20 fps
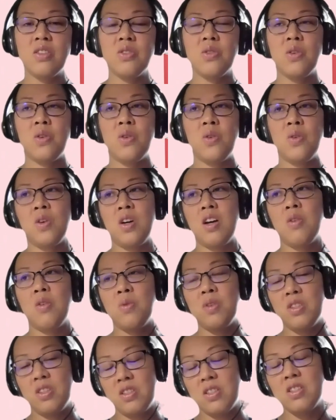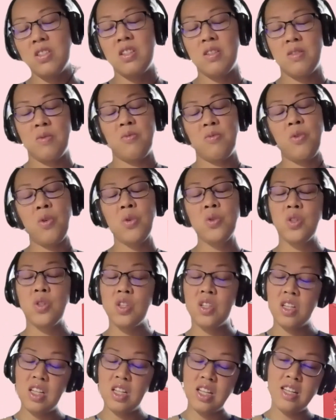So I was
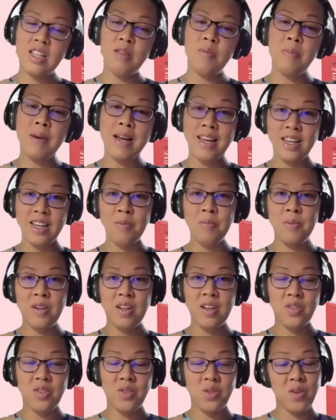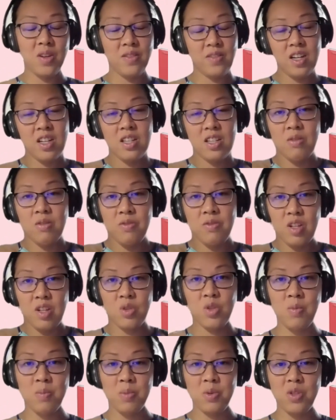fortunately the backup plan, so I got the
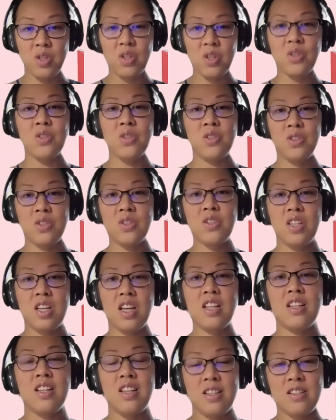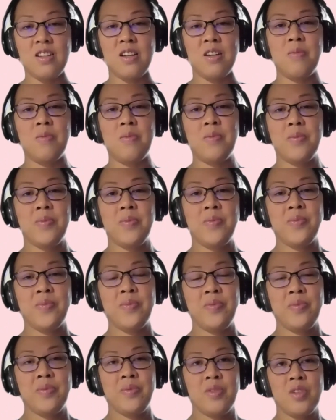fellowship position at that time
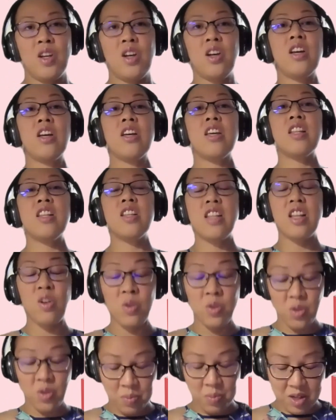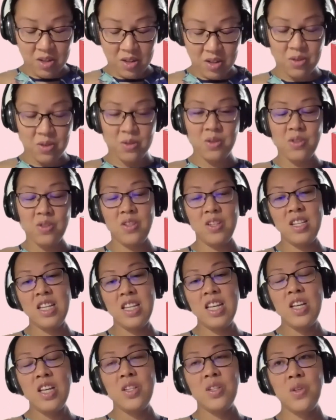in those periods.
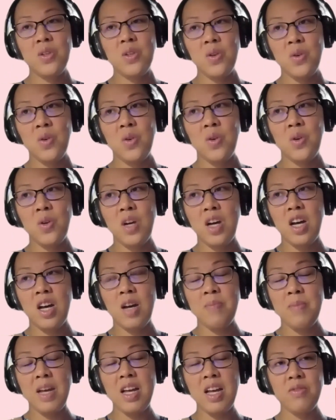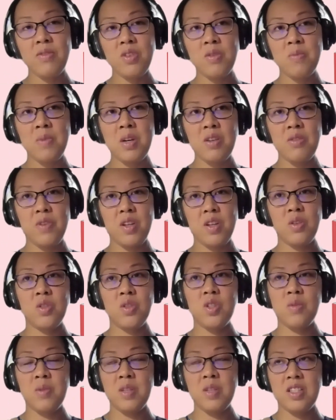So after my
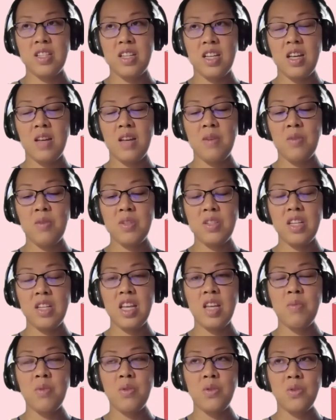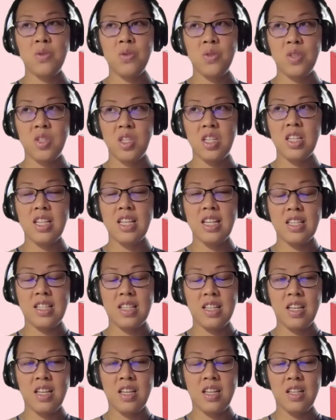fellowship exam, I was able to sit
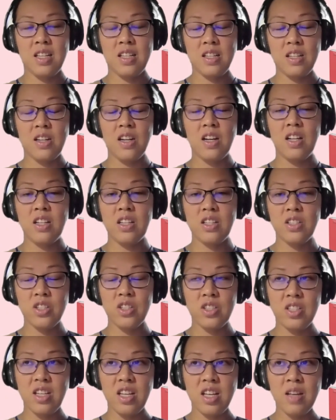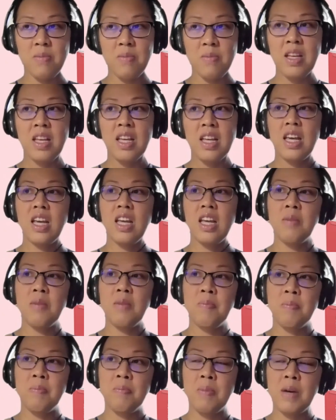the college exam, and I
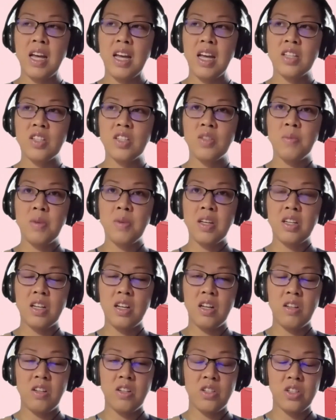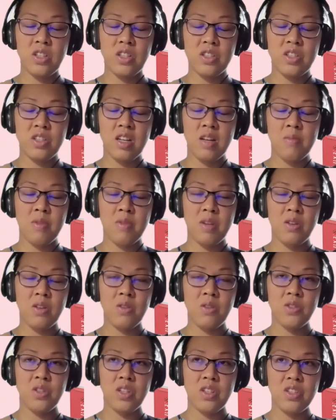passed my college exam,
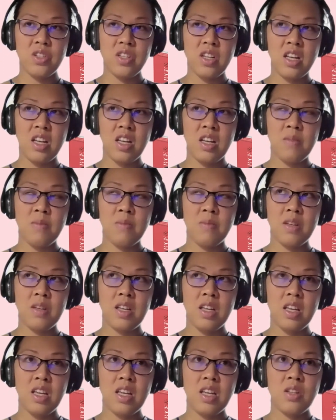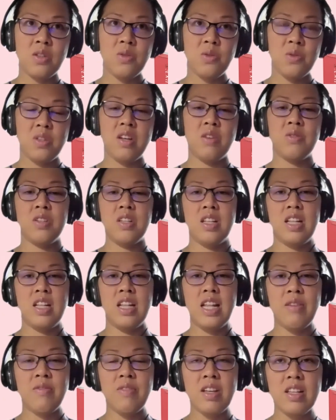radiology exam, in
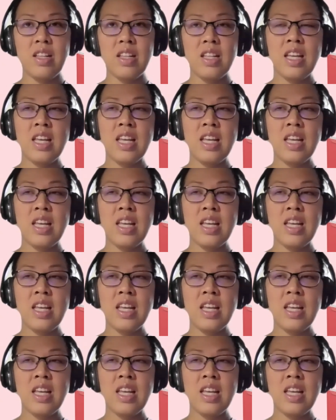2011.